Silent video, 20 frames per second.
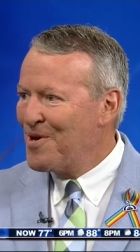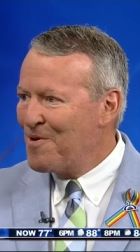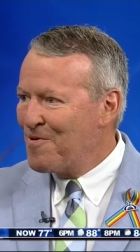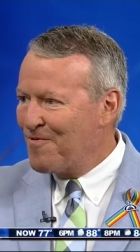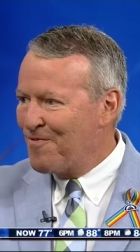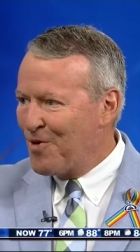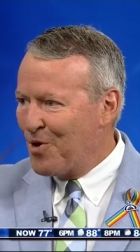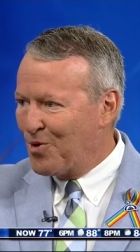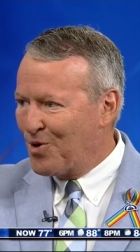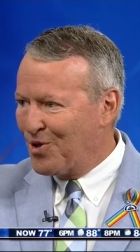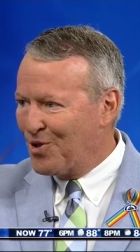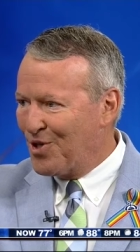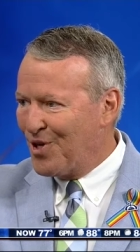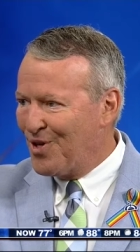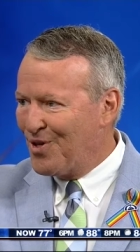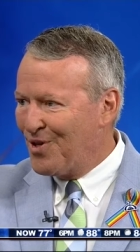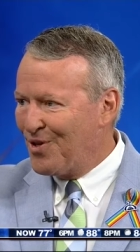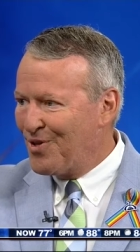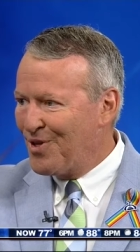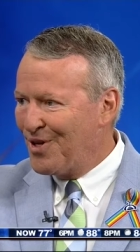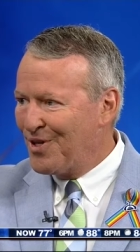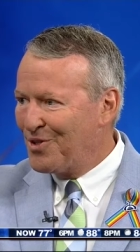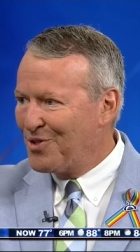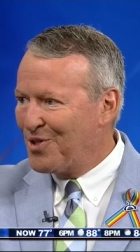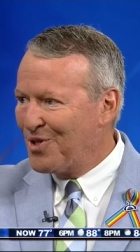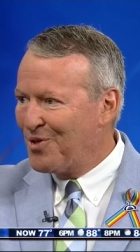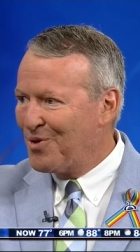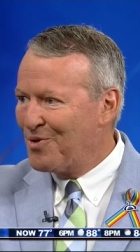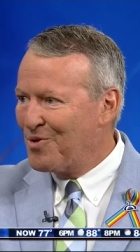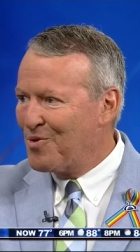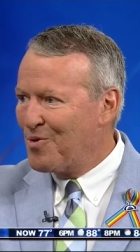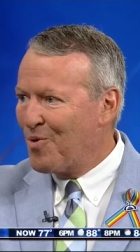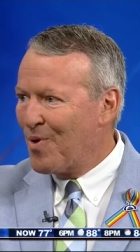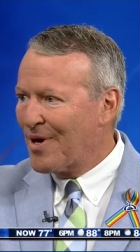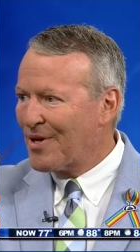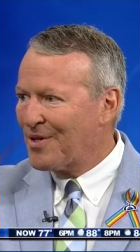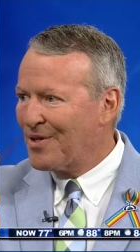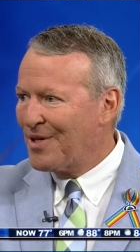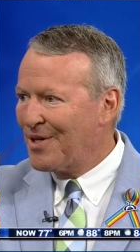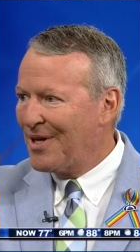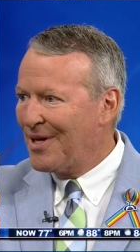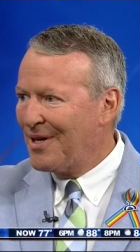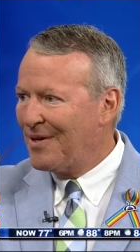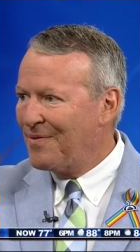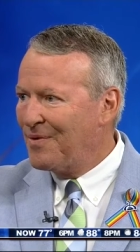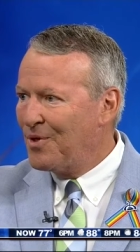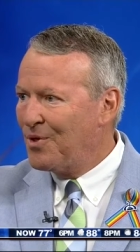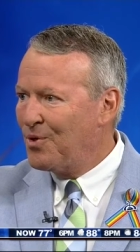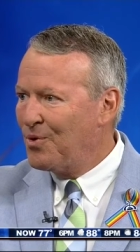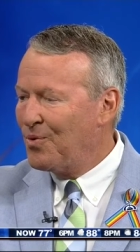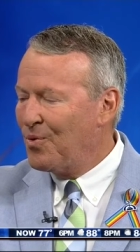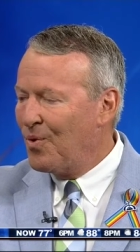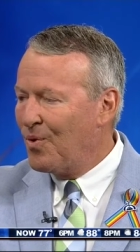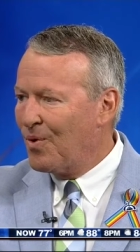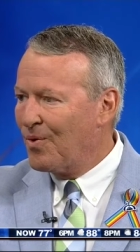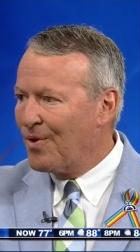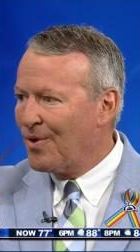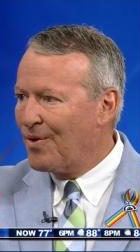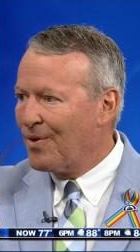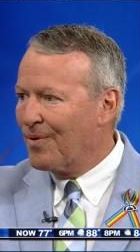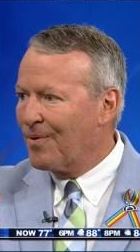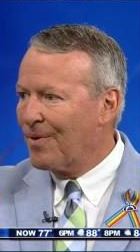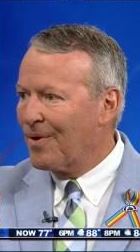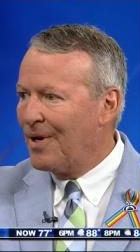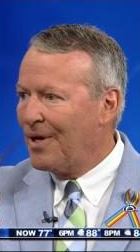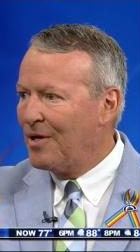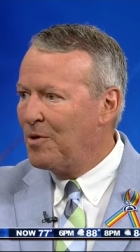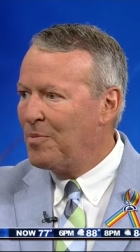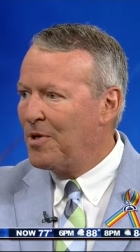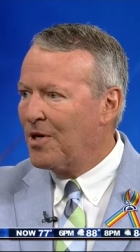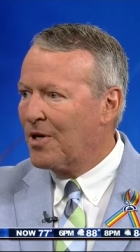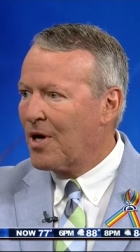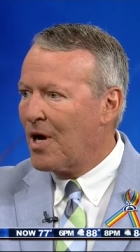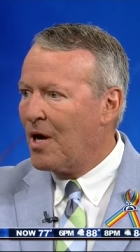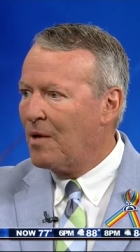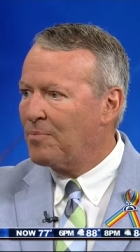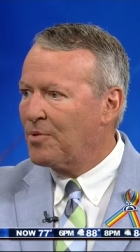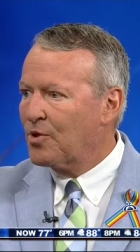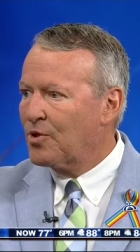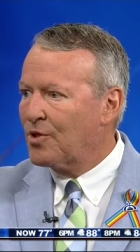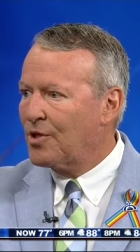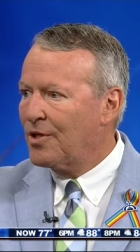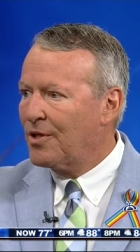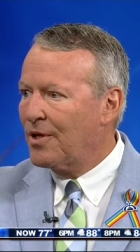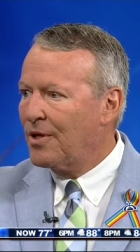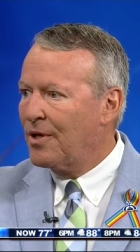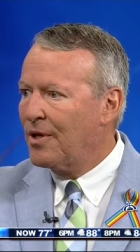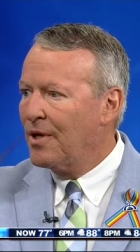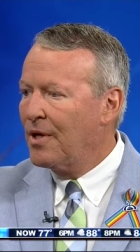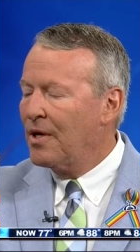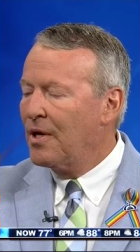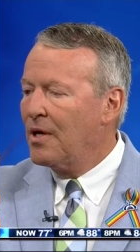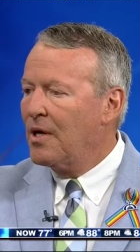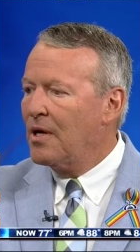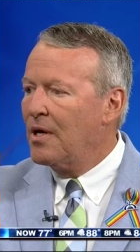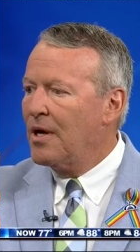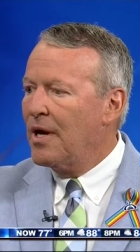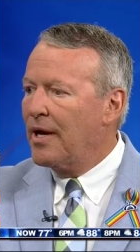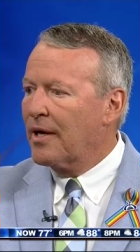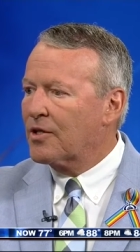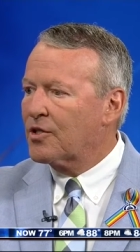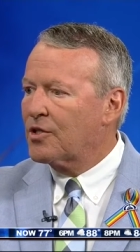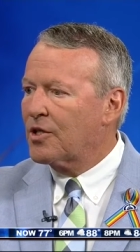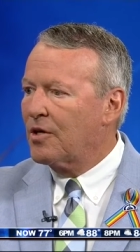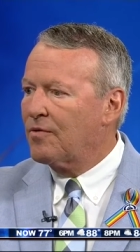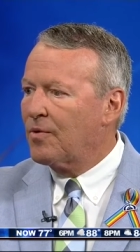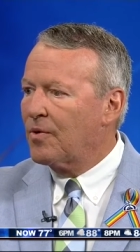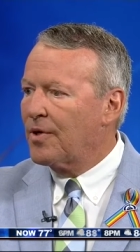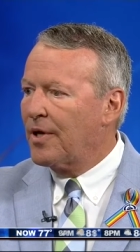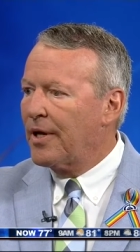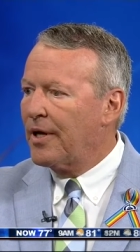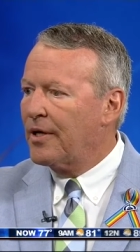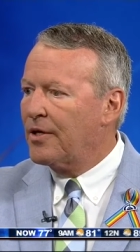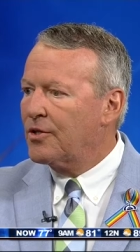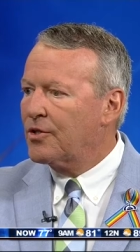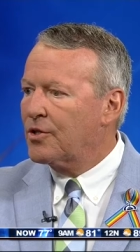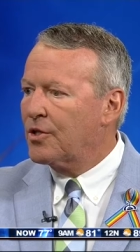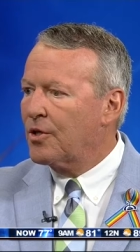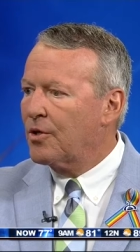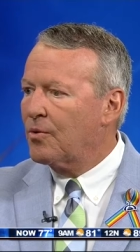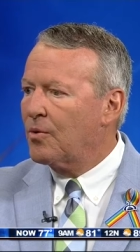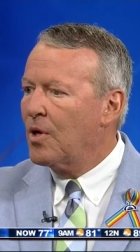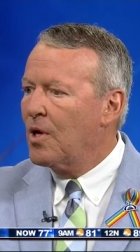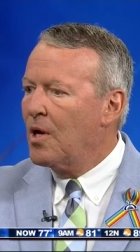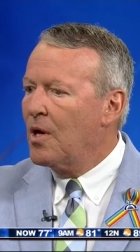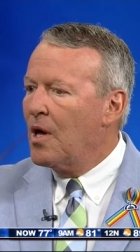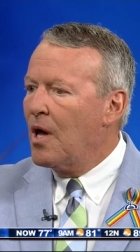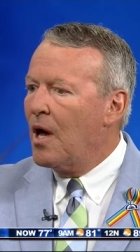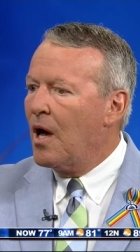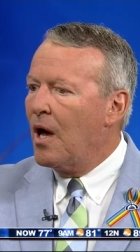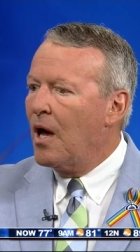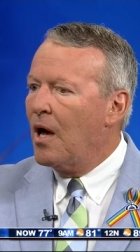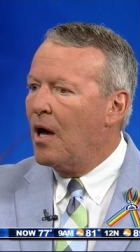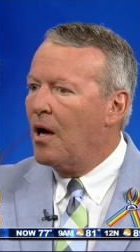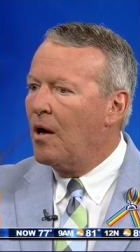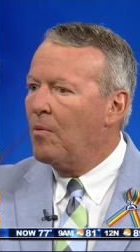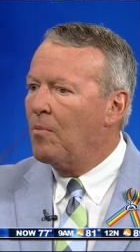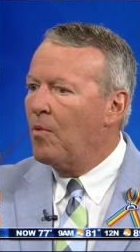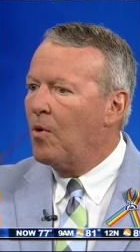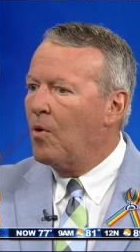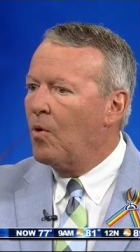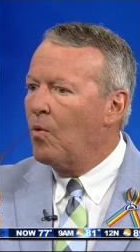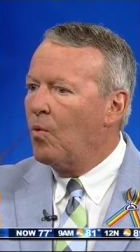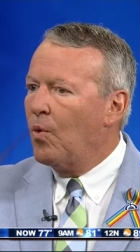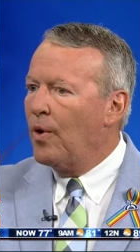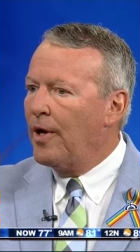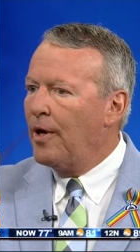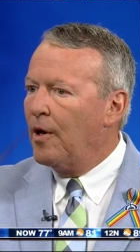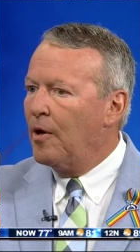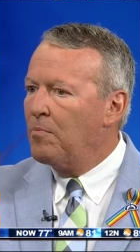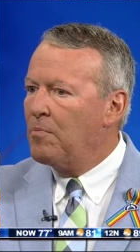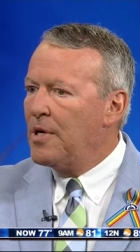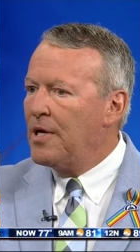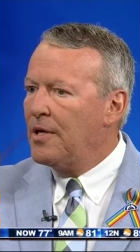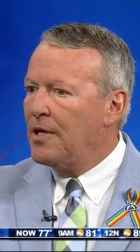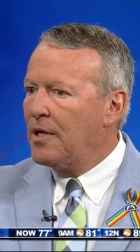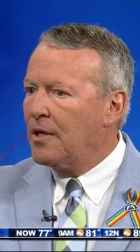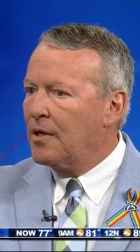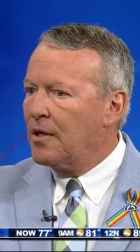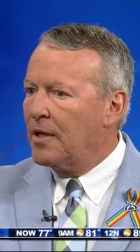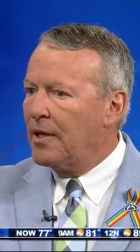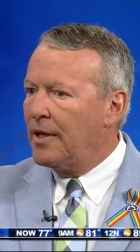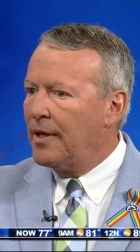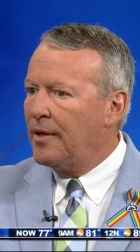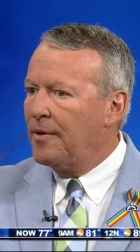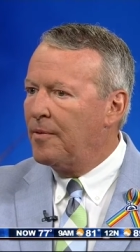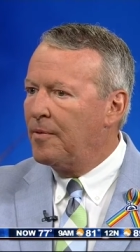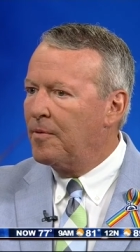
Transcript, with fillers: focus on the things that are directly ahead of you or that are, need to be accomplished in the next several days. So um, we immediately